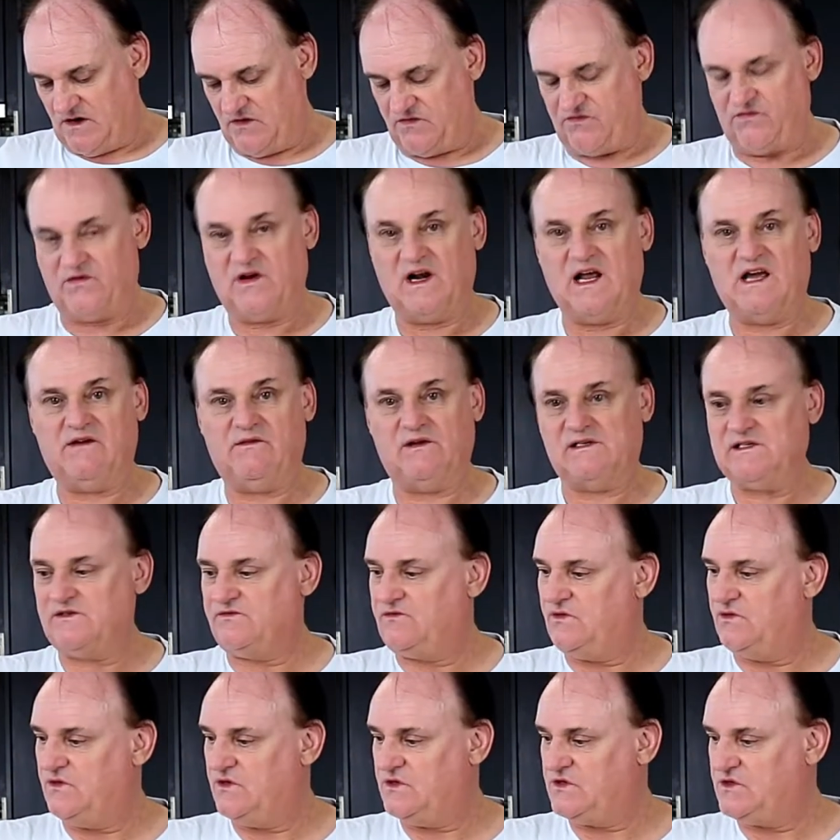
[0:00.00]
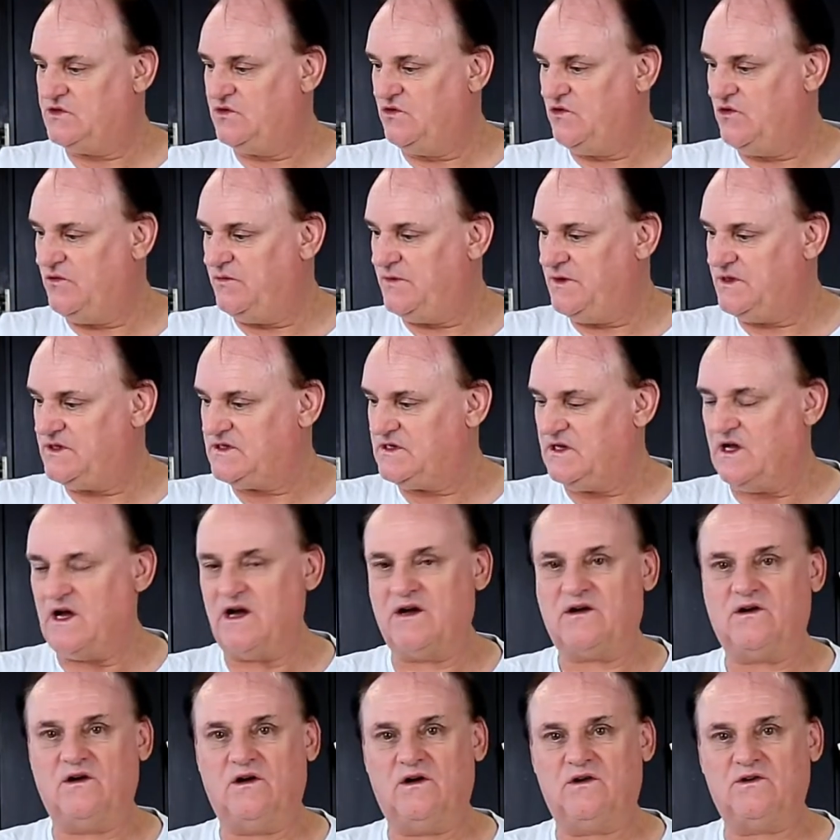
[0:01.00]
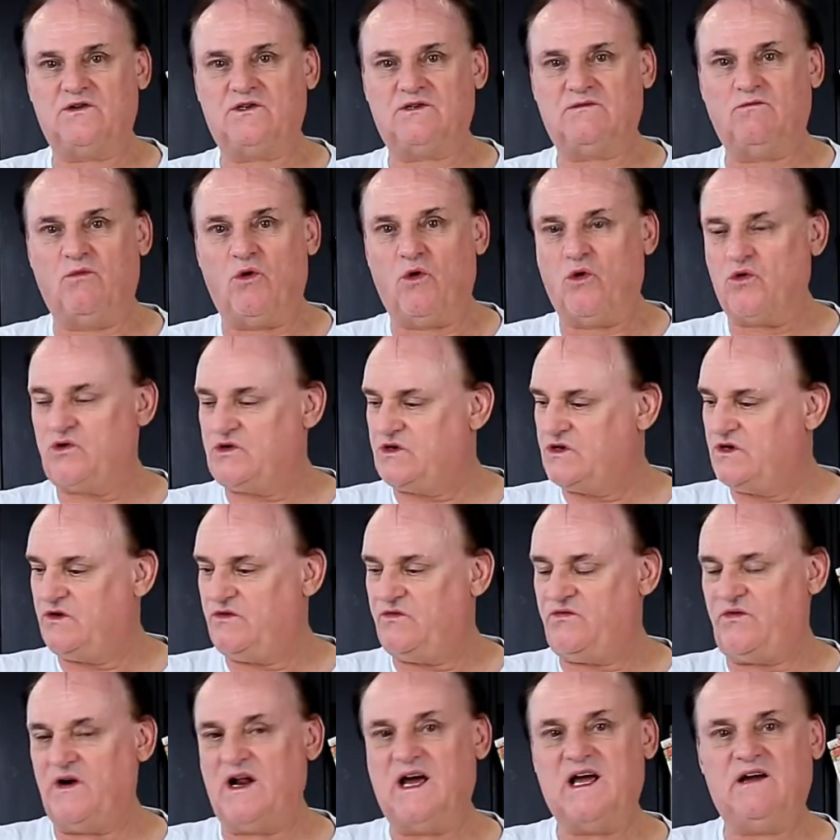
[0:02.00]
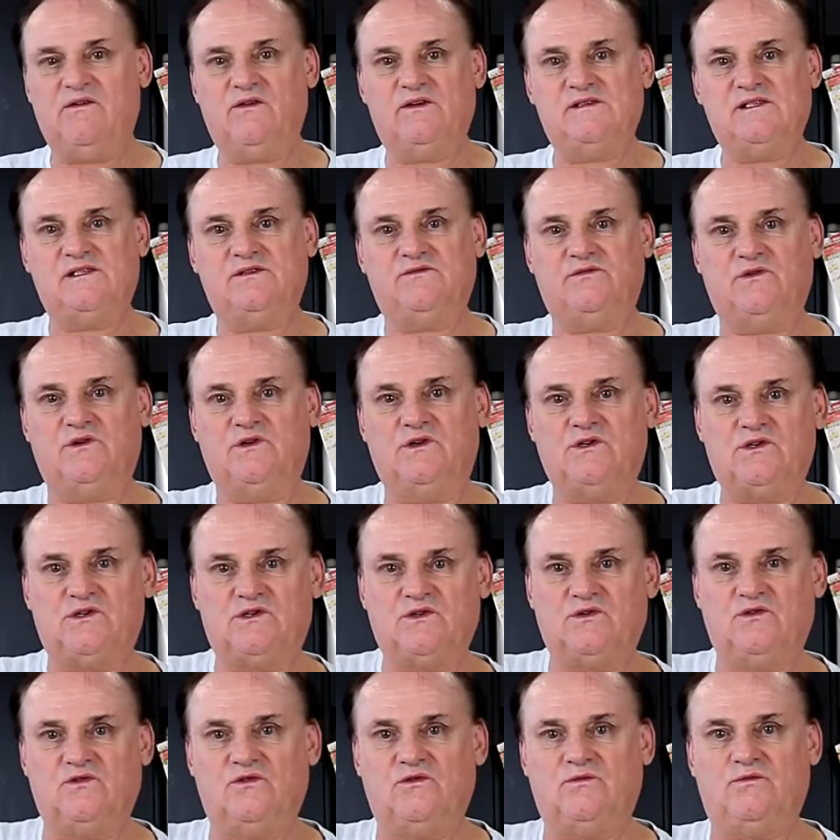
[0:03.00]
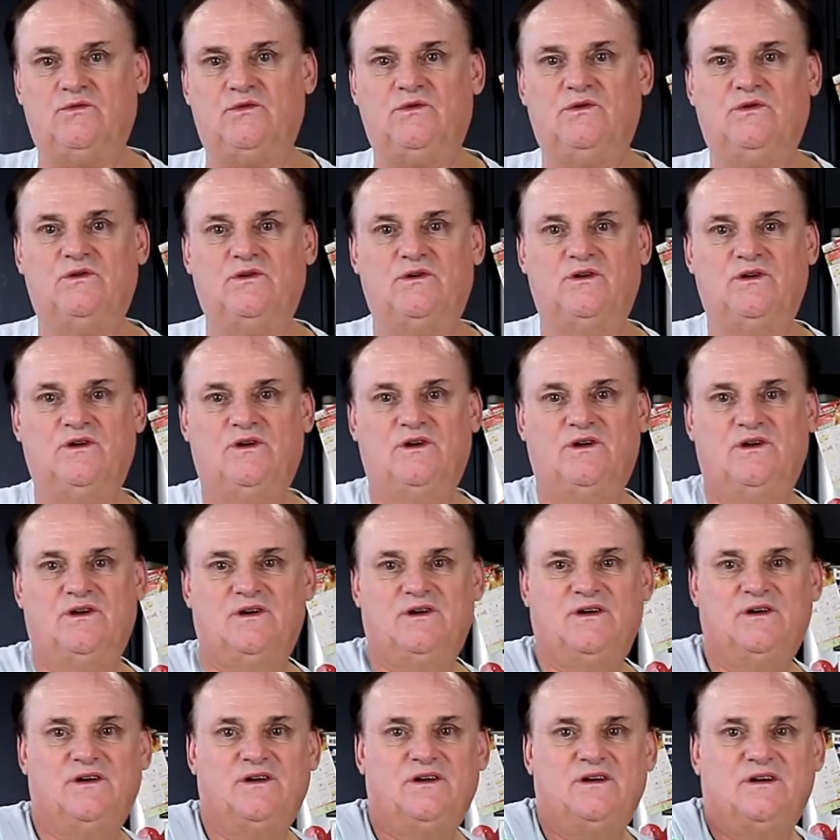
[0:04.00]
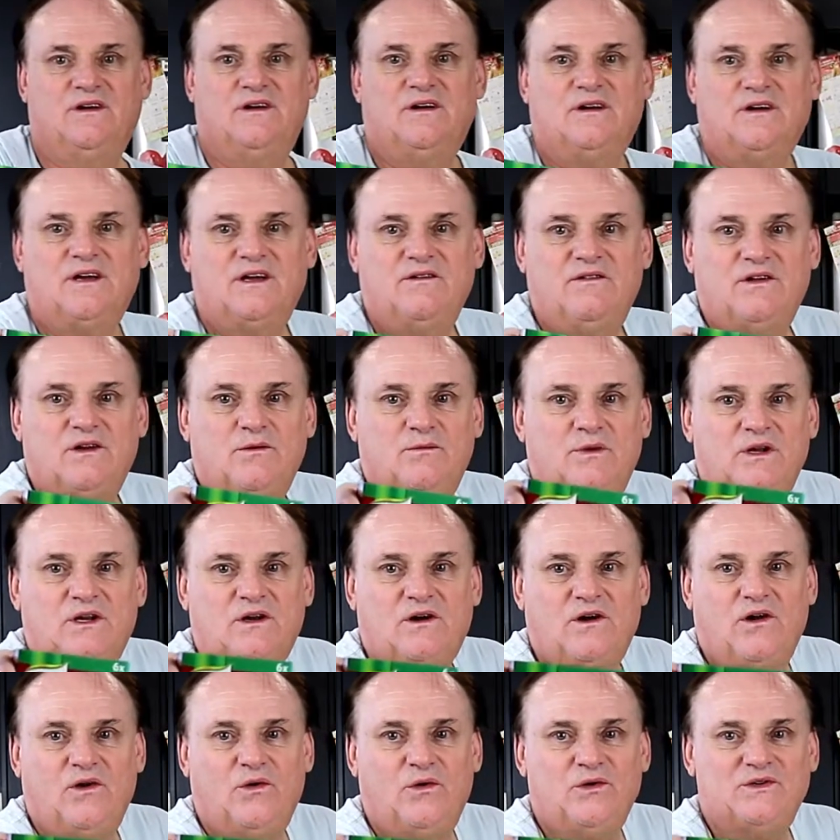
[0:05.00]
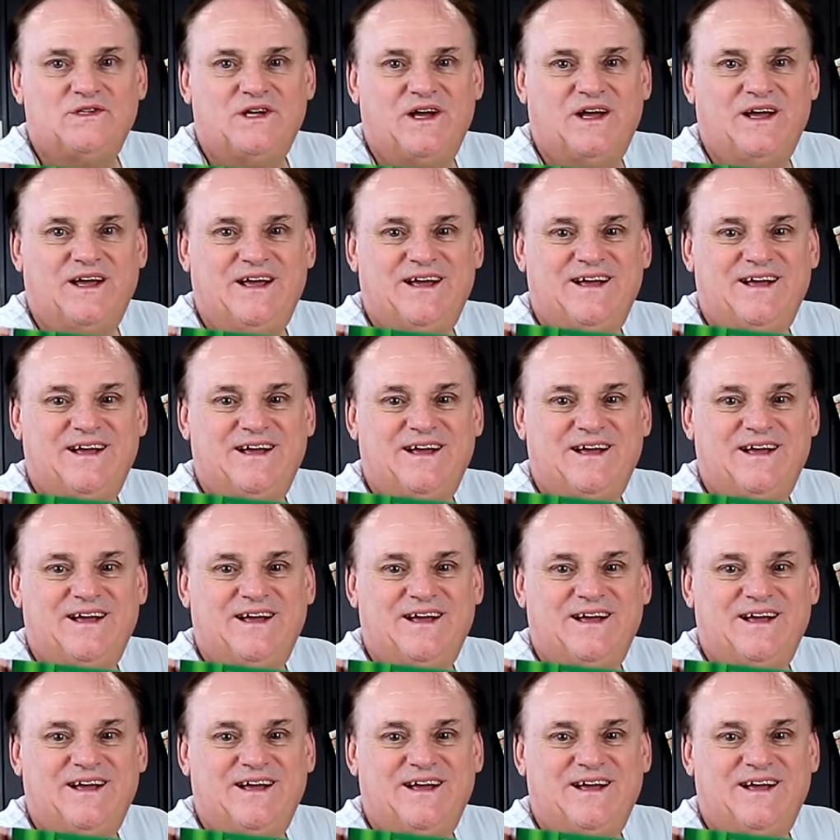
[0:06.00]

flavoring for the soup. It's like a smoked flavoring for the soup. Give it a bit closer.